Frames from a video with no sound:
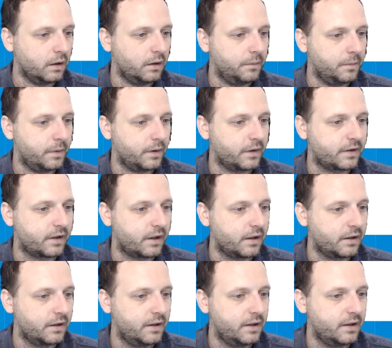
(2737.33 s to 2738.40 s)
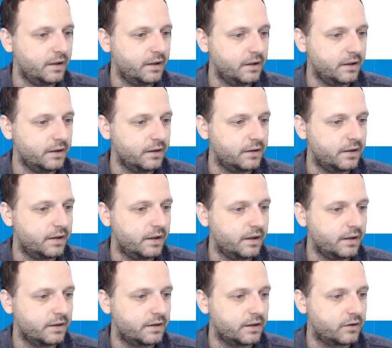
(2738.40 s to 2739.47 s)

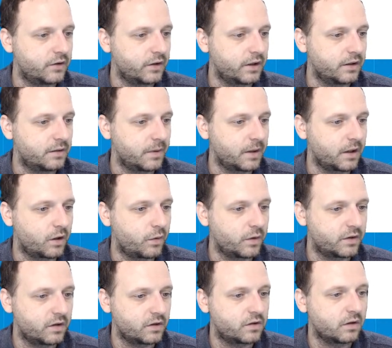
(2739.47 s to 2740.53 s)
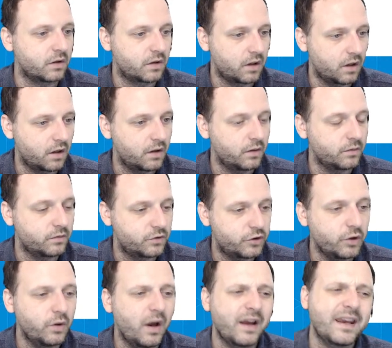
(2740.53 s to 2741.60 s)
It's tricky to make a quick switch to Lukaku.
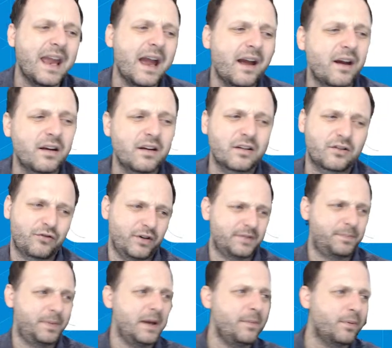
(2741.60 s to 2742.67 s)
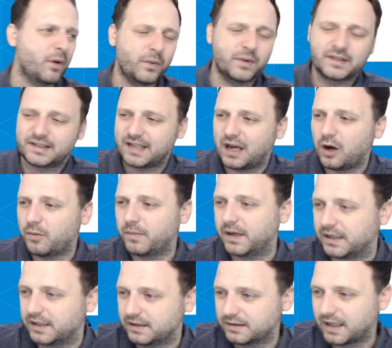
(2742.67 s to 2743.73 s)
True, yeah, and Chris, people always tell
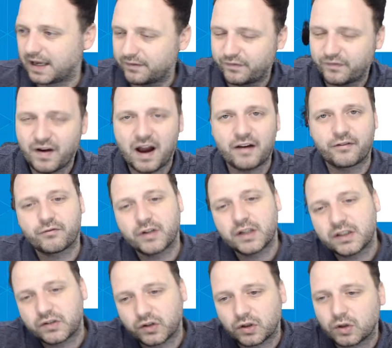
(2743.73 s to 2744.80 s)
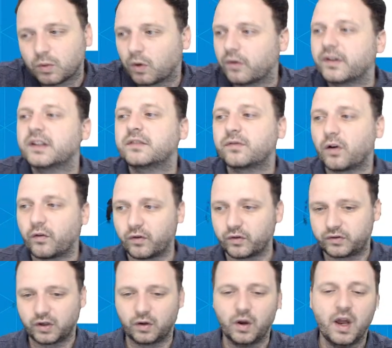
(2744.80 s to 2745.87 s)
me like 5-3-2 or this
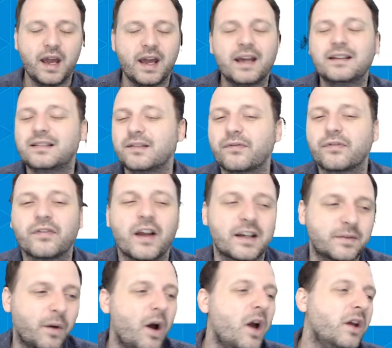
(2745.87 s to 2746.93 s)
4-4-2. It's inflexible.